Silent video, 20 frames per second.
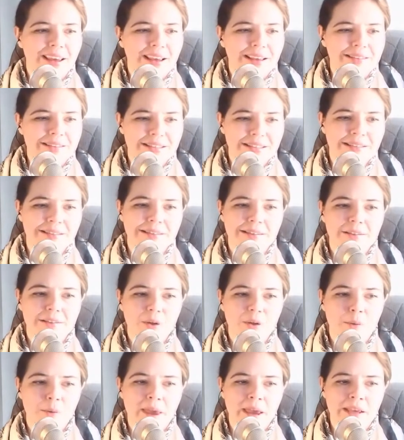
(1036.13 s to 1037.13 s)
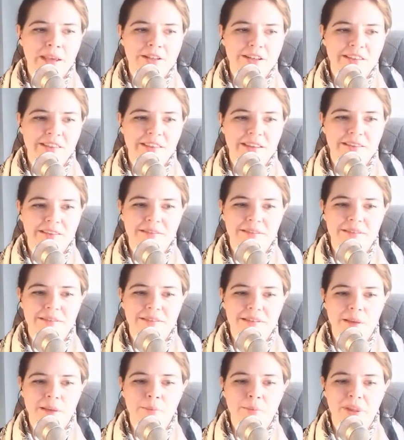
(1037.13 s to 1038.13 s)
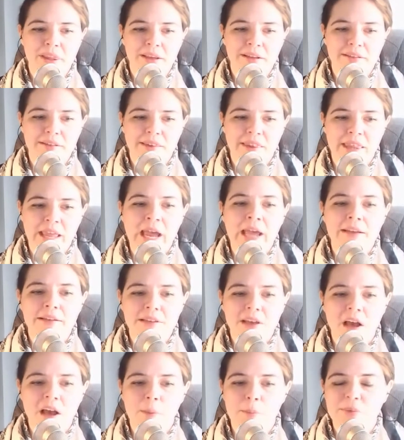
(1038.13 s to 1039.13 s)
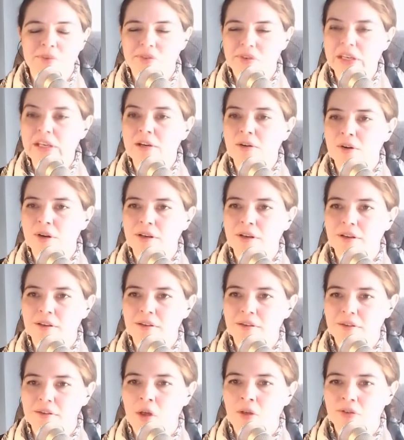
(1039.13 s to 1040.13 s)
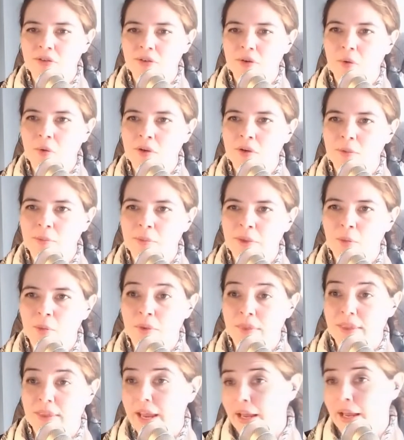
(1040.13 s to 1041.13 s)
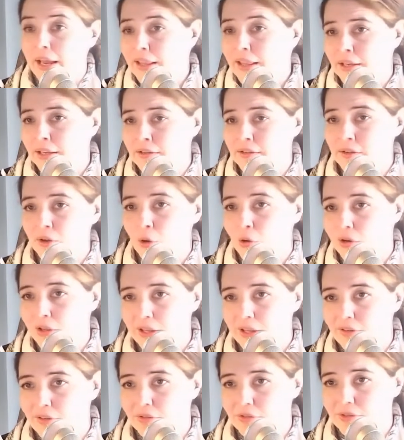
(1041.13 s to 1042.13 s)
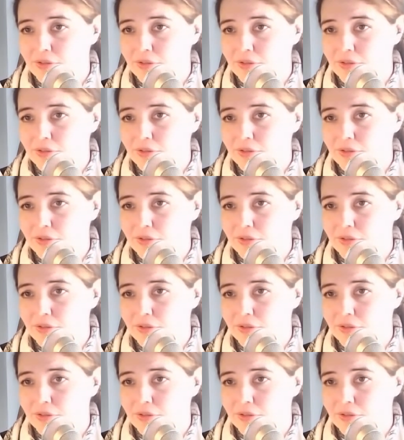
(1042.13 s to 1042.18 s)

It's easy to imagine that someplace that top secret is also going to be where the aliens go to live.